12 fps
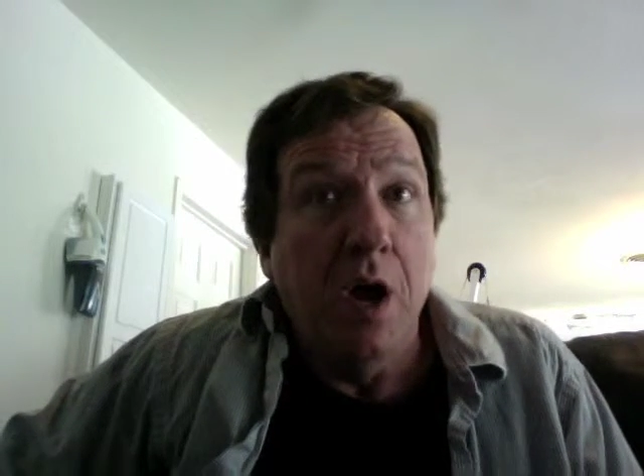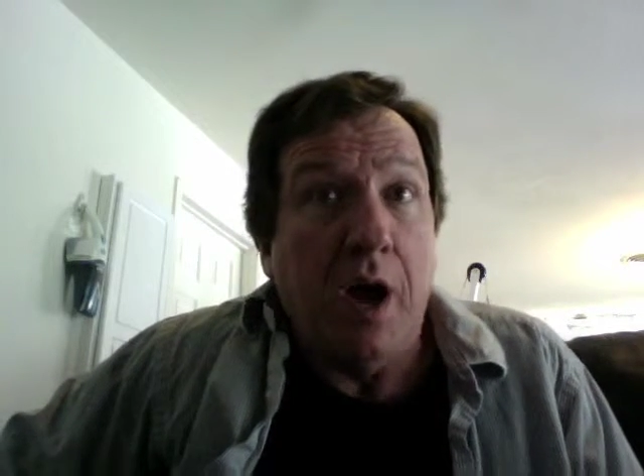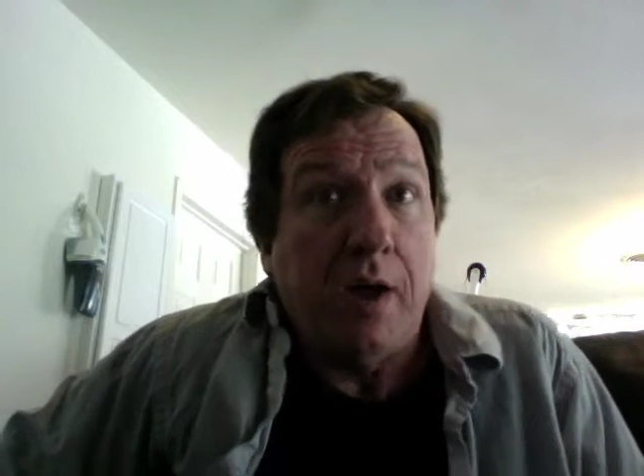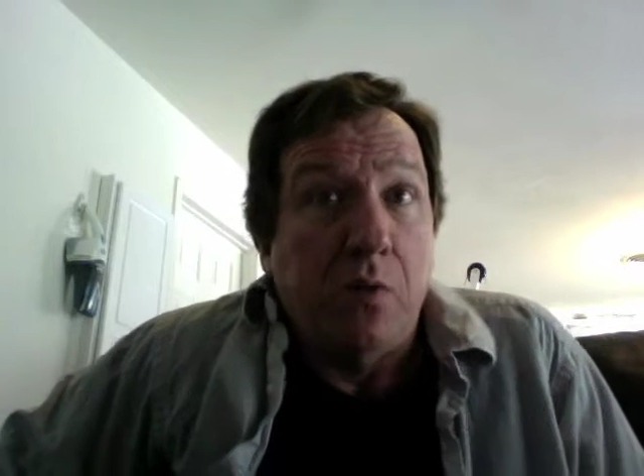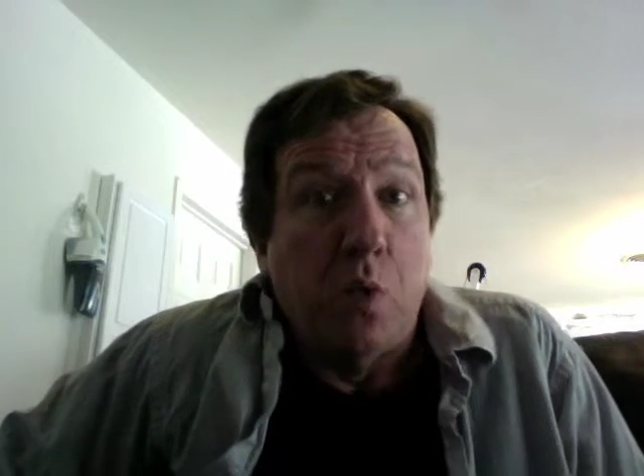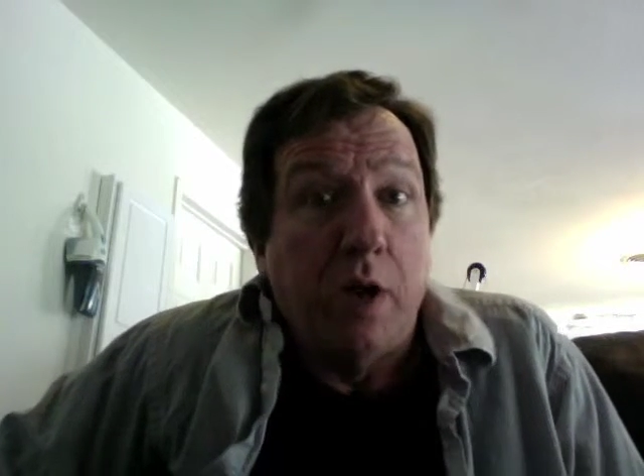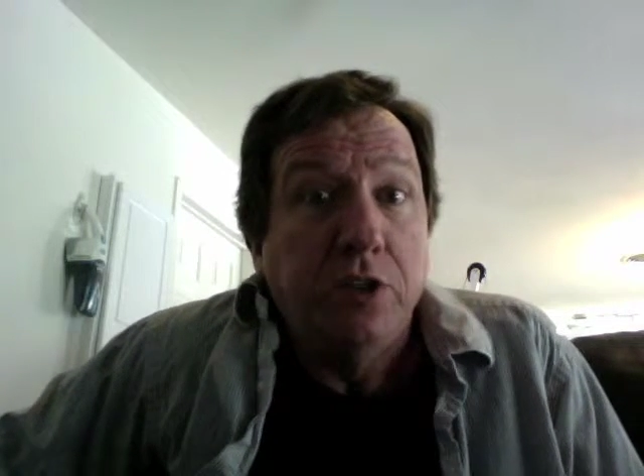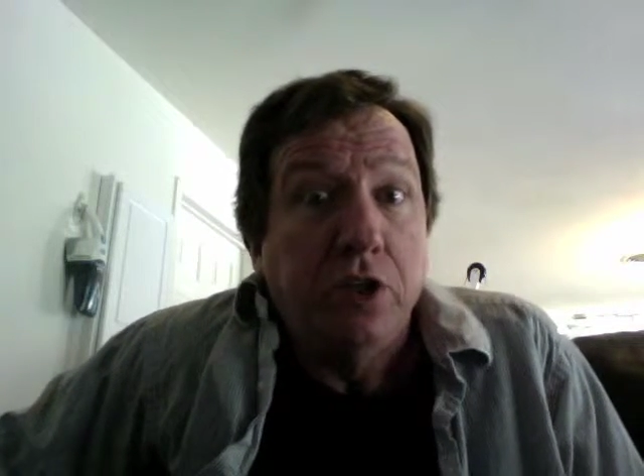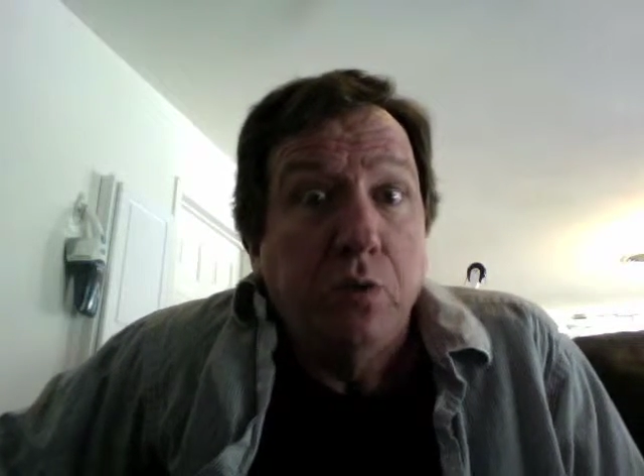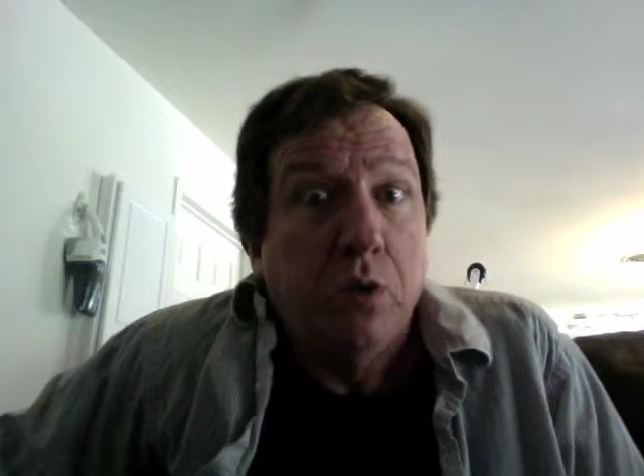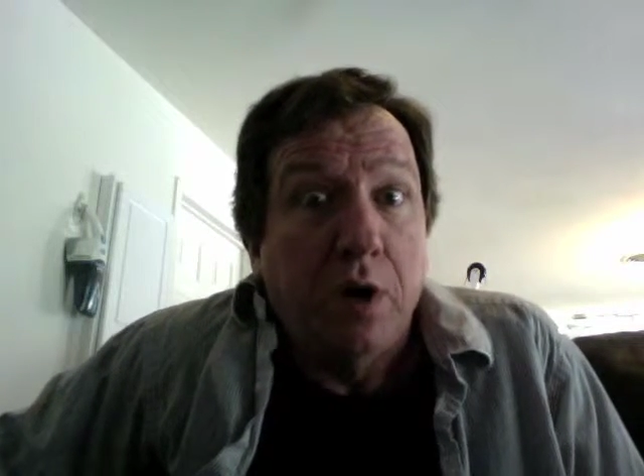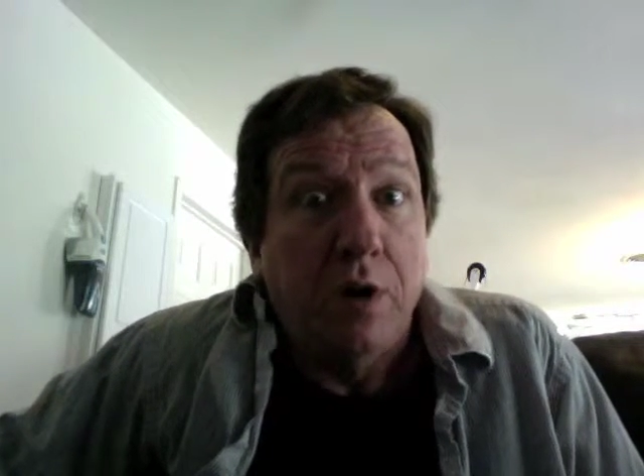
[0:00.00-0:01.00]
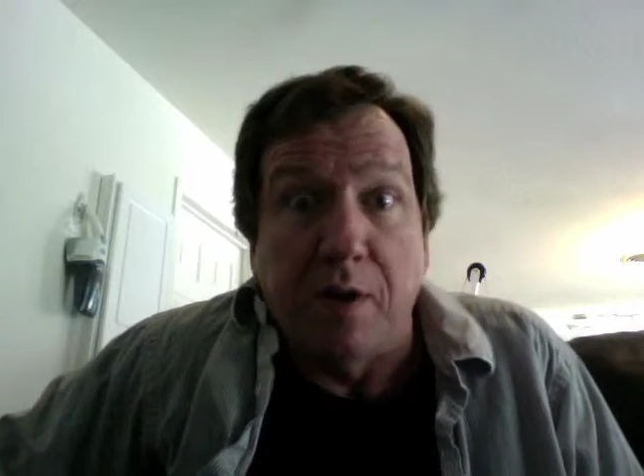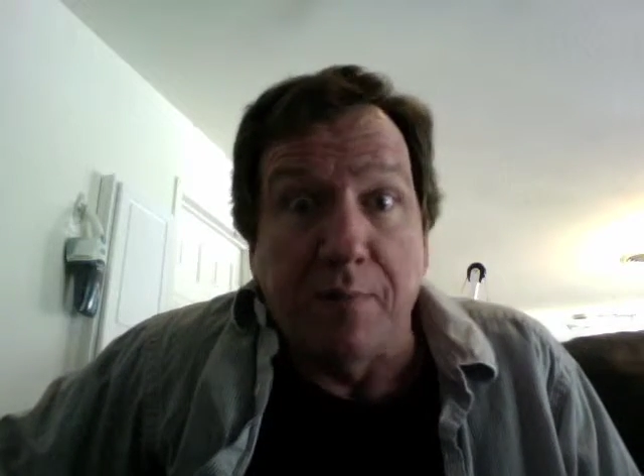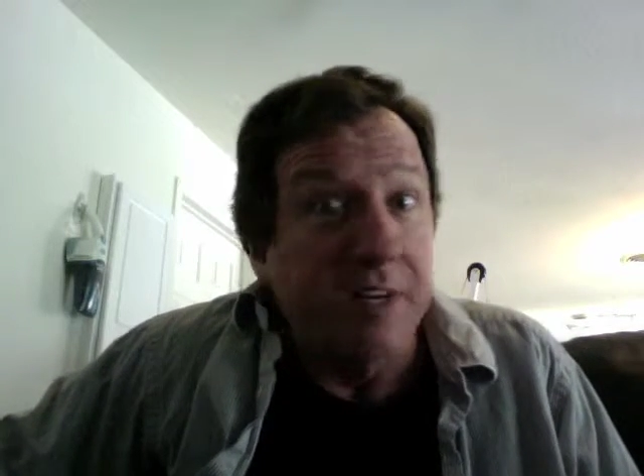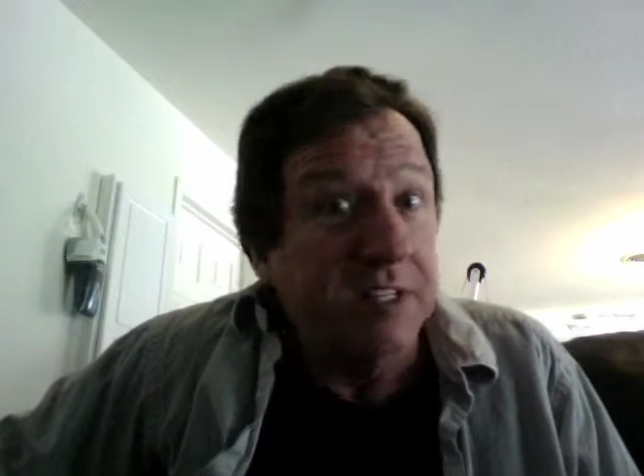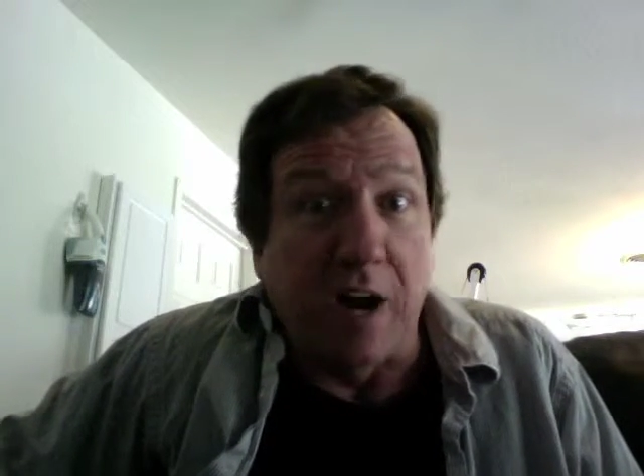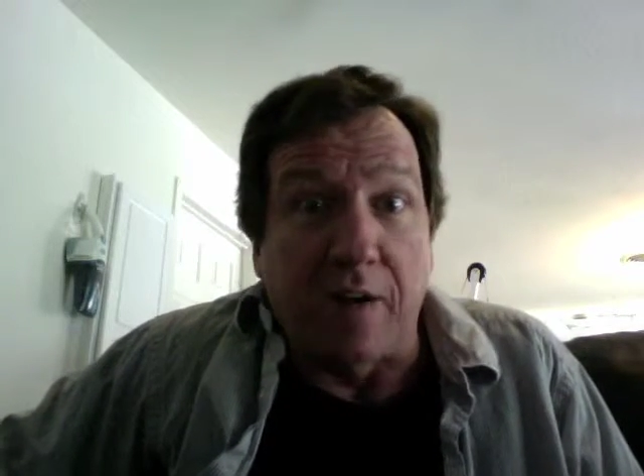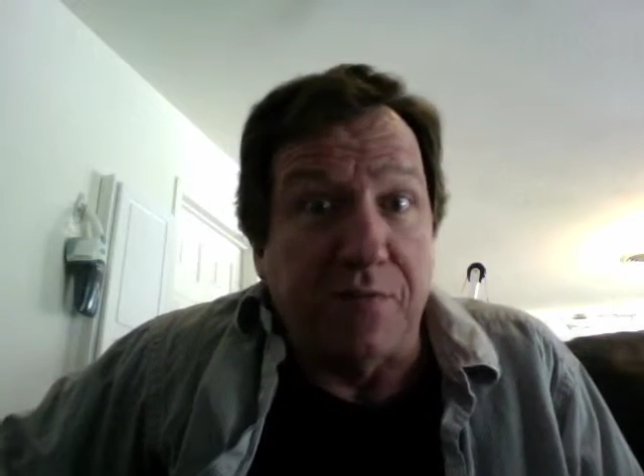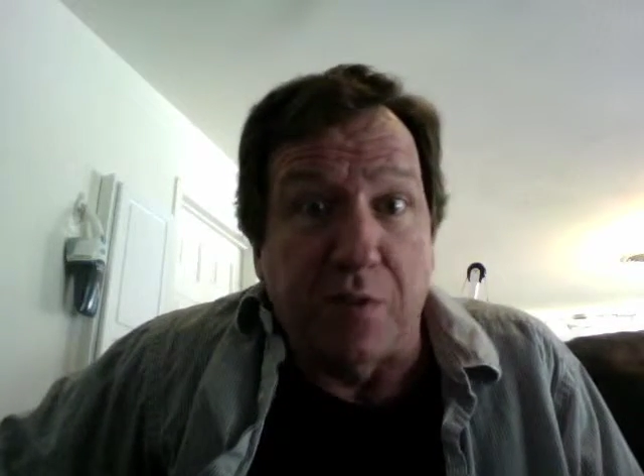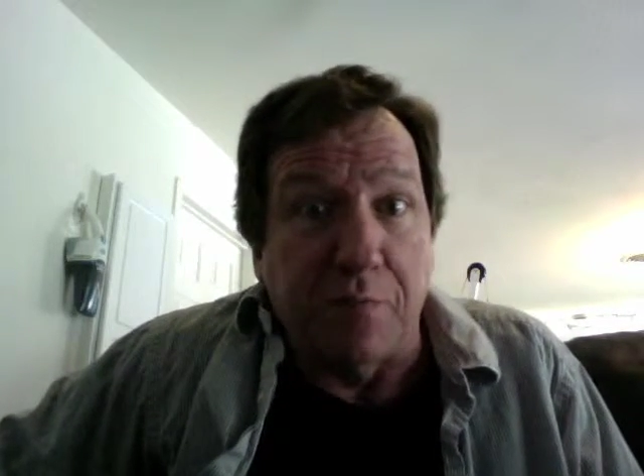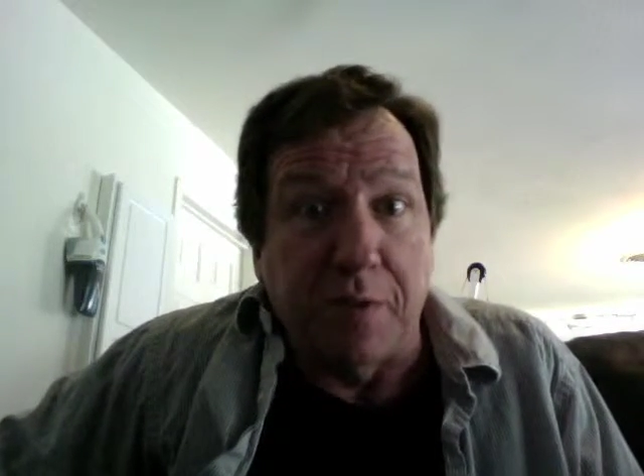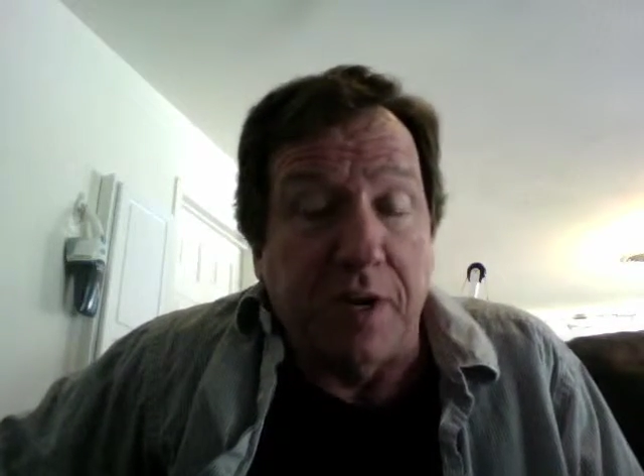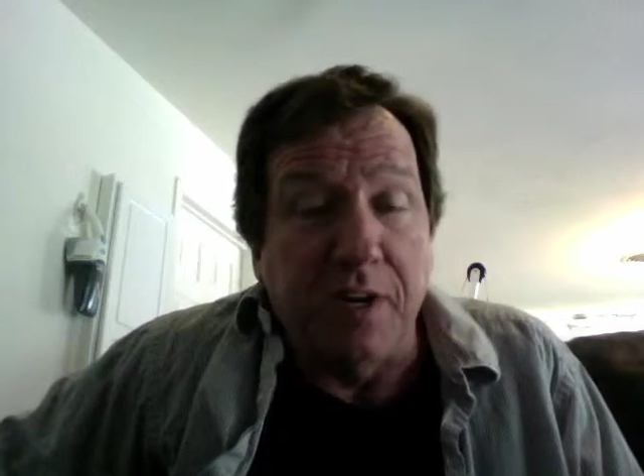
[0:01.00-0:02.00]
And once you learn them, it's not
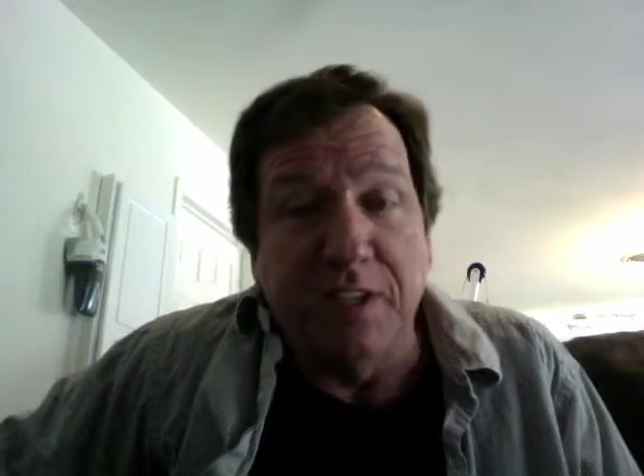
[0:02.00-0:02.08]
from me.